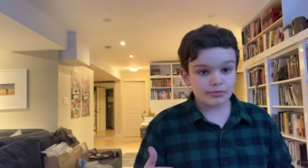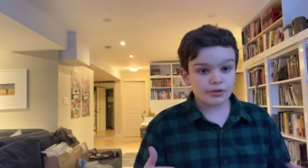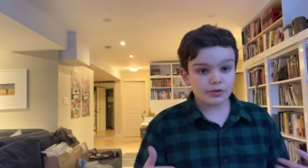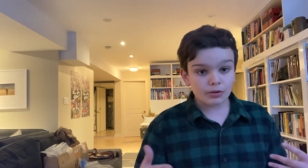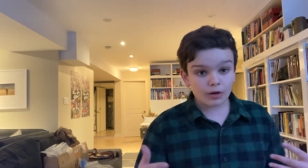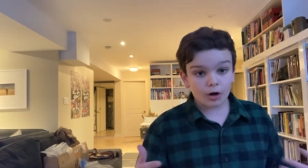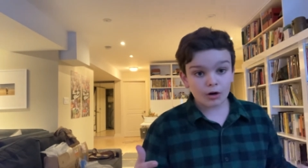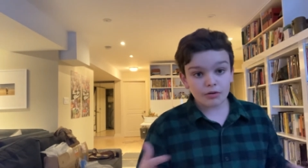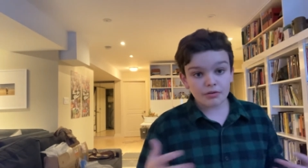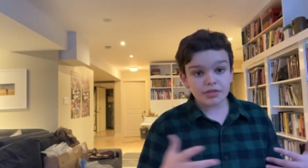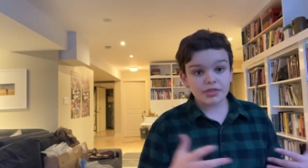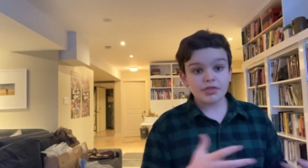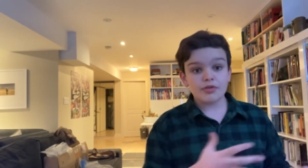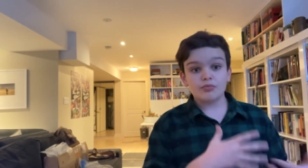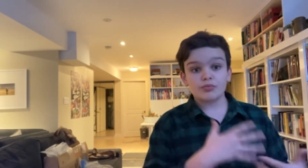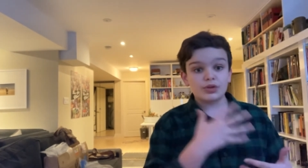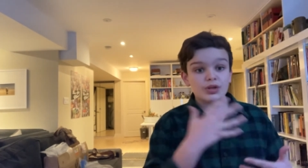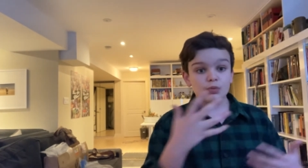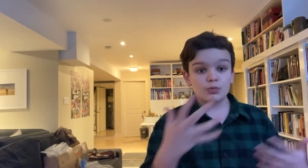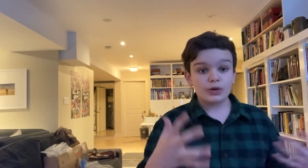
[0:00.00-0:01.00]
there are
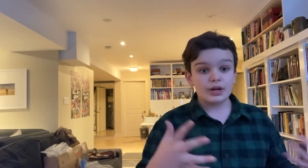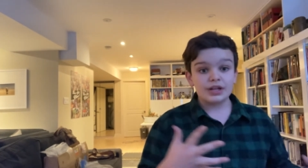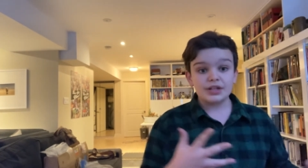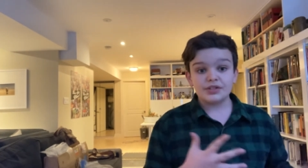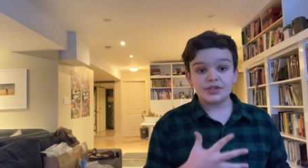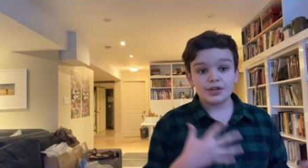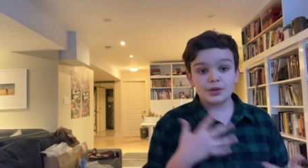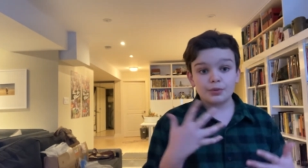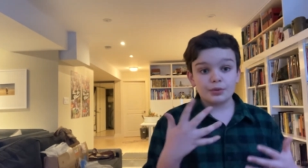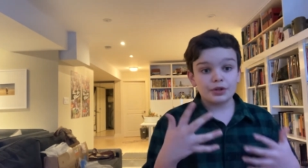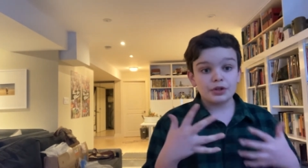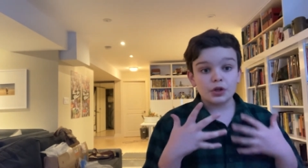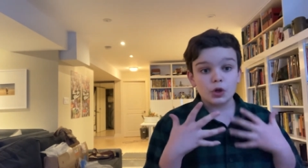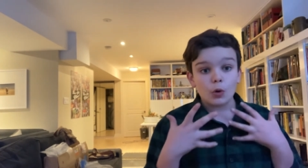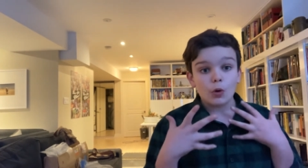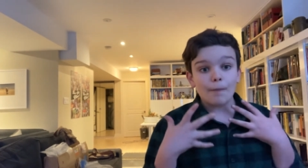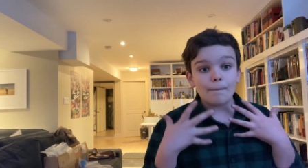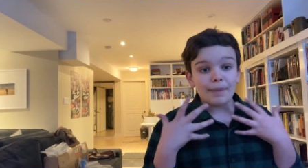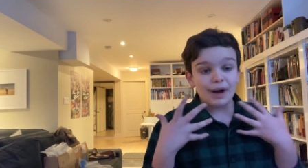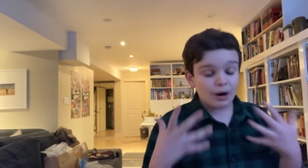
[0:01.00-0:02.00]
3 ways that you can go
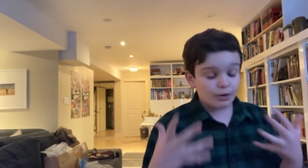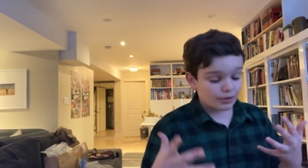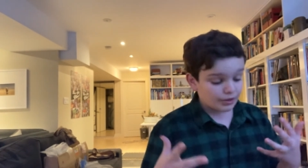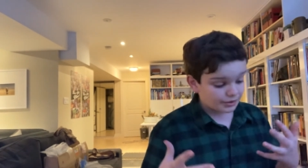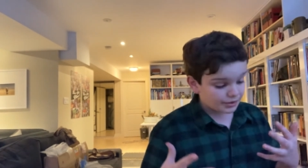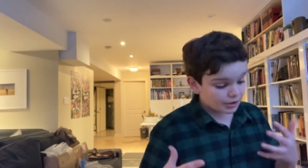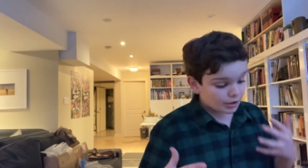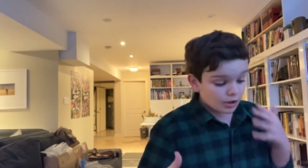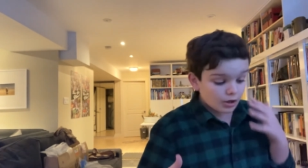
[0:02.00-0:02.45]
about it.